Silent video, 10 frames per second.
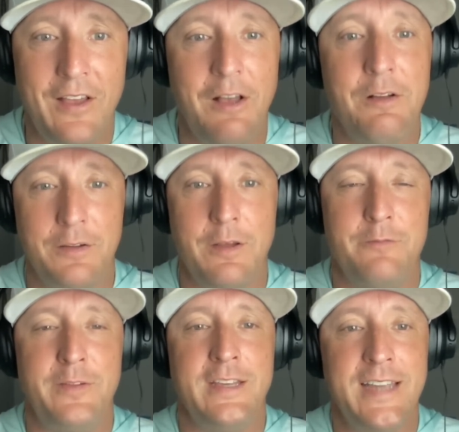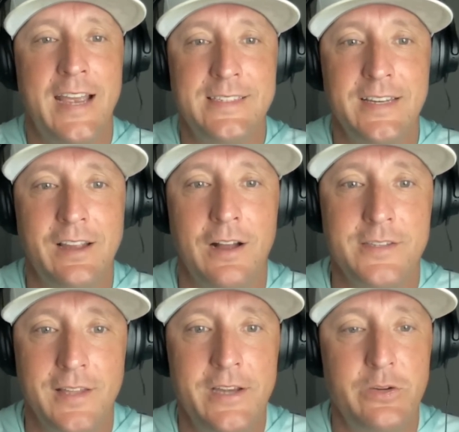a fantastic
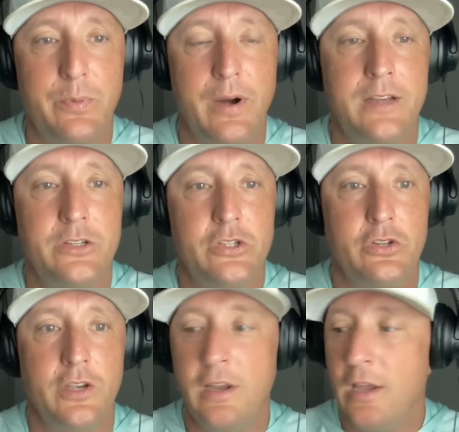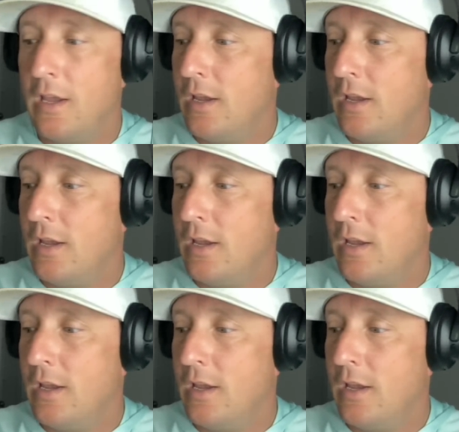consolation prize should